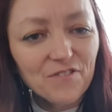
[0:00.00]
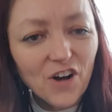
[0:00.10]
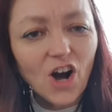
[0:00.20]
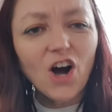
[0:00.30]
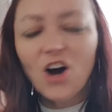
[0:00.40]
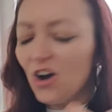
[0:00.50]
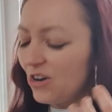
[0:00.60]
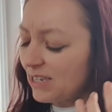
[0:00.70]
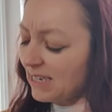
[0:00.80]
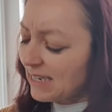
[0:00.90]

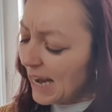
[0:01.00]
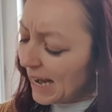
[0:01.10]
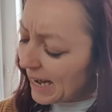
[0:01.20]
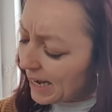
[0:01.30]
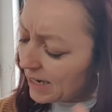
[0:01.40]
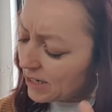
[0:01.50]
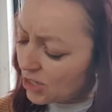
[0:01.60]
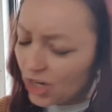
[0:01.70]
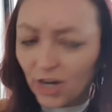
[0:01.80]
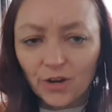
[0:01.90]
4. C,
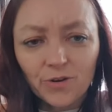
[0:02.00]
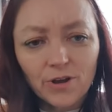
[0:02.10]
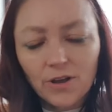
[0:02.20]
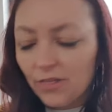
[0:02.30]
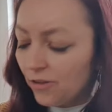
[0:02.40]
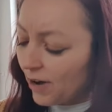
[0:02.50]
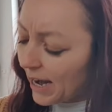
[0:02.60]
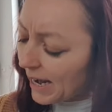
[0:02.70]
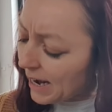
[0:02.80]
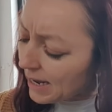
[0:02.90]
2,
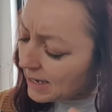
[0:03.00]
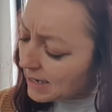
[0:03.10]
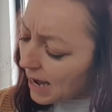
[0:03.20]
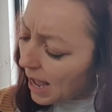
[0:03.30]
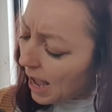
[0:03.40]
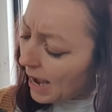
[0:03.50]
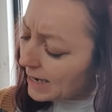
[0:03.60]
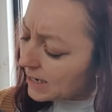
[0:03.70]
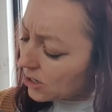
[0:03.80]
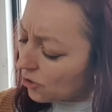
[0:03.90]
3,
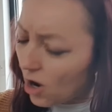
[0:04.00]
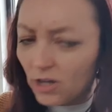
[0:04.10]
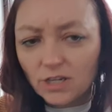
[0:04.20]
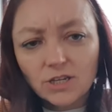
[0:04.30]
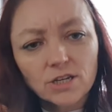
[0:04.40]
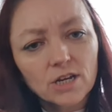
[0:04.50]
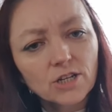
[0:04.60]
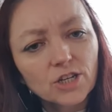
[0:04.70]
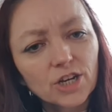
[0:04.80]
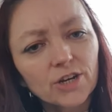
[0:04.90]
slide across.
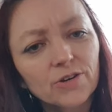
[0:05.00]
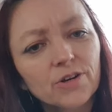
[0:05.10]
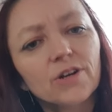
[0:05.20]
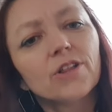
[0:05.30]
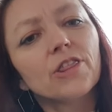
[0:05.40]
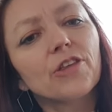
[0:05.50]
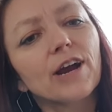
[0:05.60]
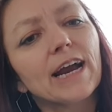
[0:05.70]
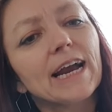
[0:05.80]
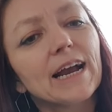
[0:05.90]
2,
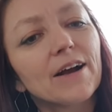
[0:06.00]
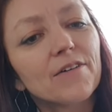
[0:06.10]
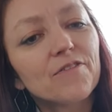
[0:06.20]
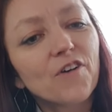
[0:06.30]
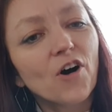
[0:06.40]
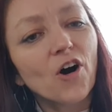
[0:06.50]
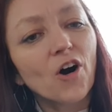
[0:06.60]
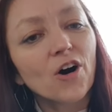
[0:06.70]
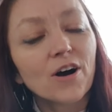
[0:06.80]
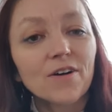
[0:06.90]
3,
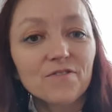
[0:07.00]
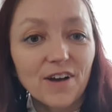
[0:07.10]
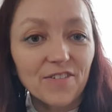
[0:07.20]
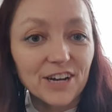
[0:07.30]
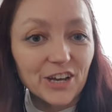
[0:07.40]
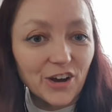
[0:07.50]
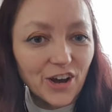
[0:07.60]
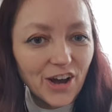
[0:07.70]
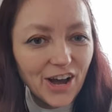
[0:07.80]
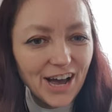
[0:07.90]
4. Very
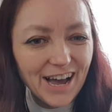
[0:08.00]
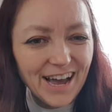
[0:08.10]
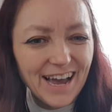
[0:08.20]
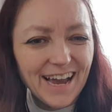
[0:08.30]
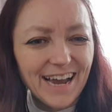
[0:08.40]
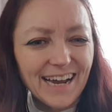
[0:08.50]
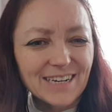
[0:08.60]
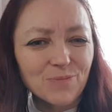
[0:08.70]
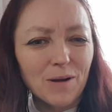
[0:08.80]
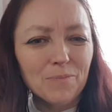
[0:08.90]

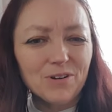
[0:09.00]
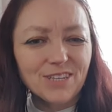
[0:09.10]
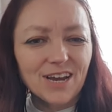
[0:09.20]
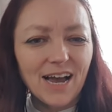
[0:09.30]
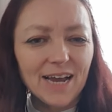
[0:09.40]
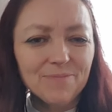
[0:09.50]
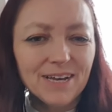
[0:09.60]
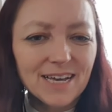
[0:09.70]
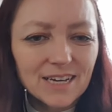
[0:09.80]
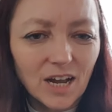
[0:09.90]
good. One more time.
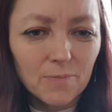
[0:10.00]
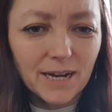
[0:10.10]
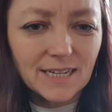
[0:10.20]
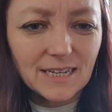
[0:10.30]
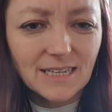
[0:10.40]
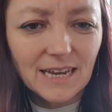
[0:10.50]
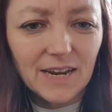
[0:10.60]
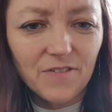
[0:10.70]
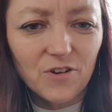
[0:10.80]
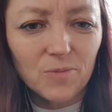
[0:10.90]
Go back to
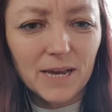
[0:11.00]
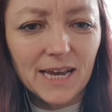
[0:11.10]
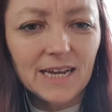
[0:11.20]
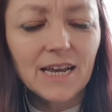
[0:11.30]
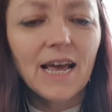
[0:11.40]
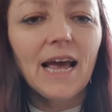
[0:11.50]
C for me.